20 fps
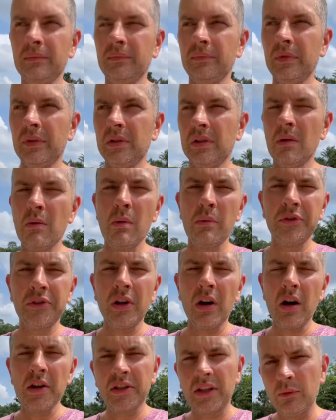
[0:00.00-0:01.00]
Someone was
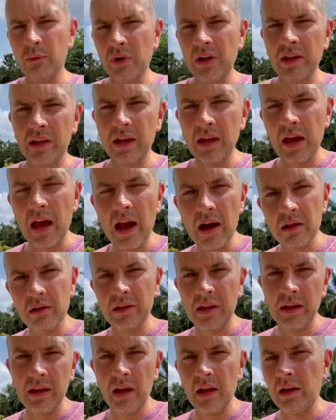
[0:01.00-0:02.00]
asking, will it get
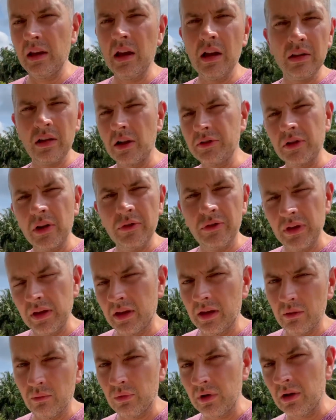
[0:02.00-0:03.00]
algae in it? I don't
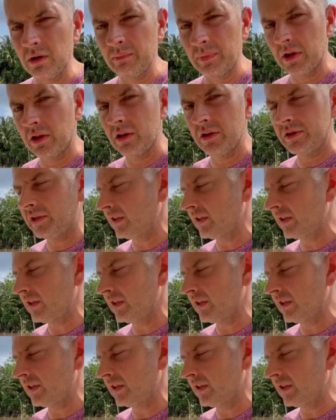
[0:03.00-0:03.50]
think it will, because